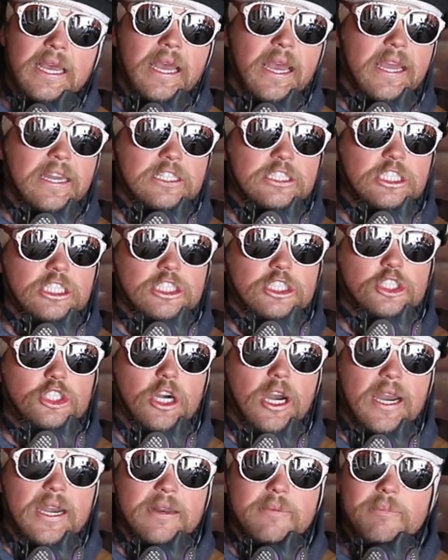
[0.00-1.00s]
and just
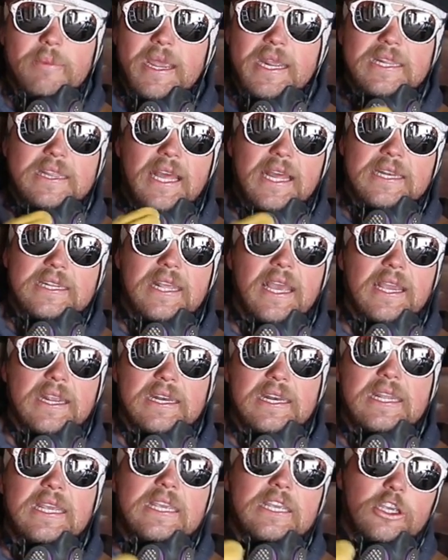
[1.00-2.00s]
trying to make that
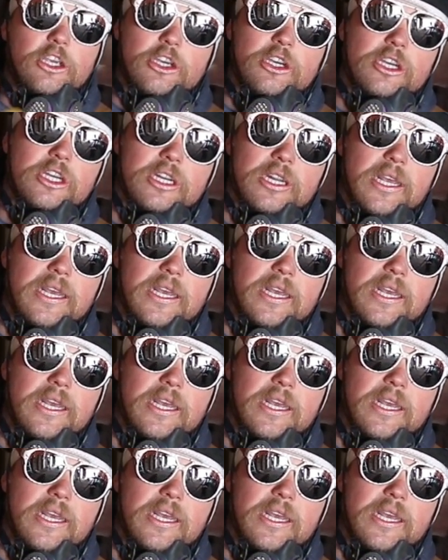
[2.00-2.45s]
technique good,